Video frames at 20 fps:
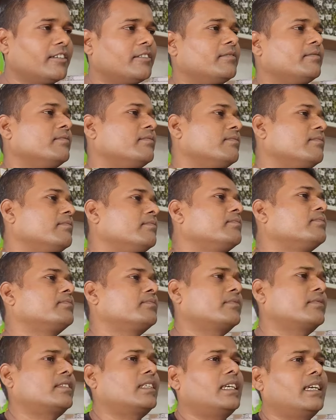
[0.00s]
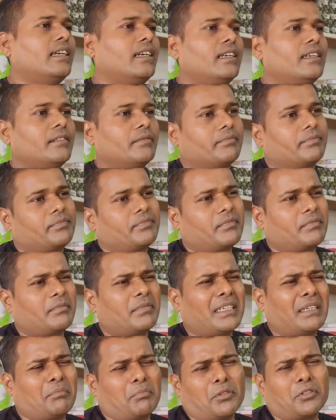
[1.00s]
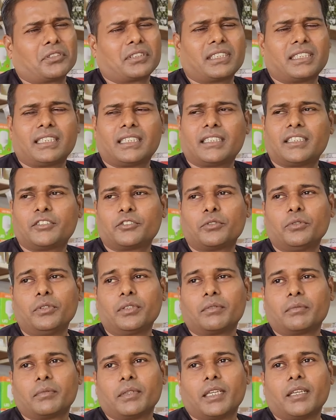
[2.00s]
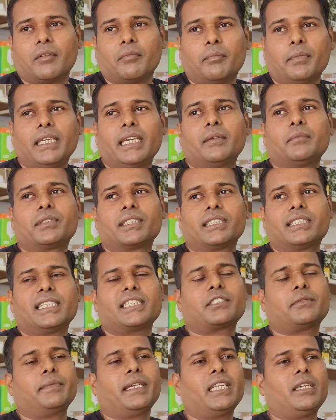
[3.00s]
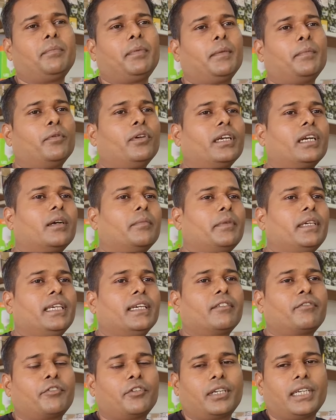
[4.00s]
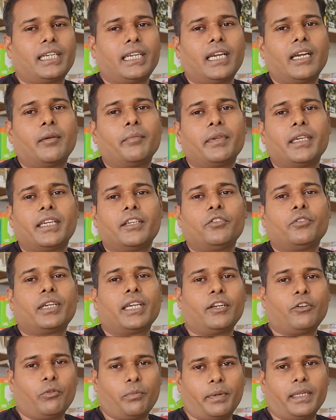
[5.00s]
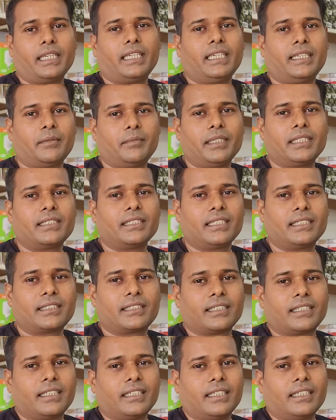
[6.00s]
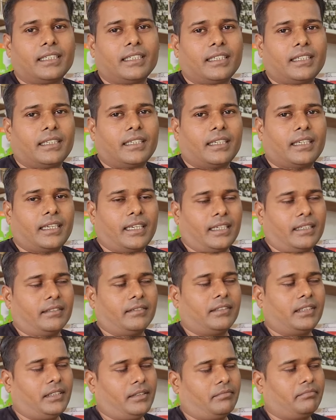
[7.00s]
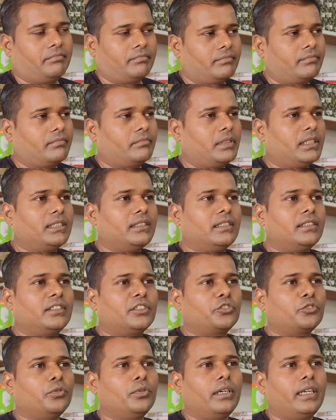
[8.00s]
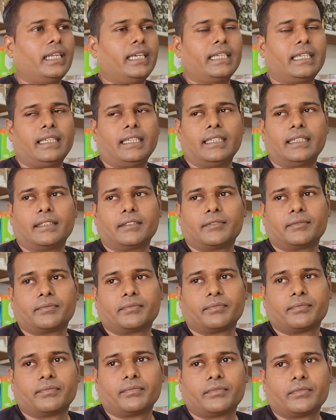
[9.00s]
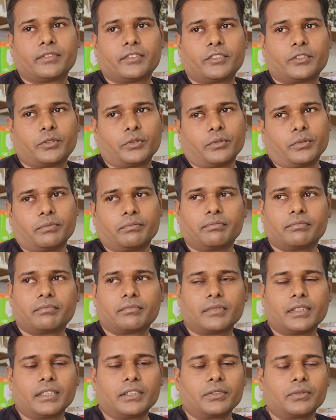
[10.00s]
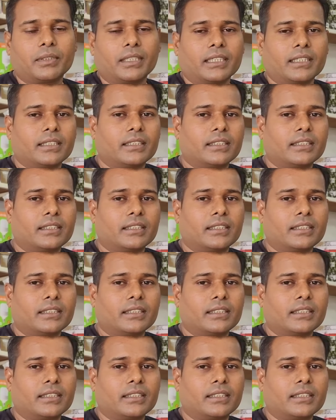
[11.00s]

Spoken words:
Opportunity is good. Me, I suggest many people come here, for in Gambia you can open here business, and the business is good like here. So that's why.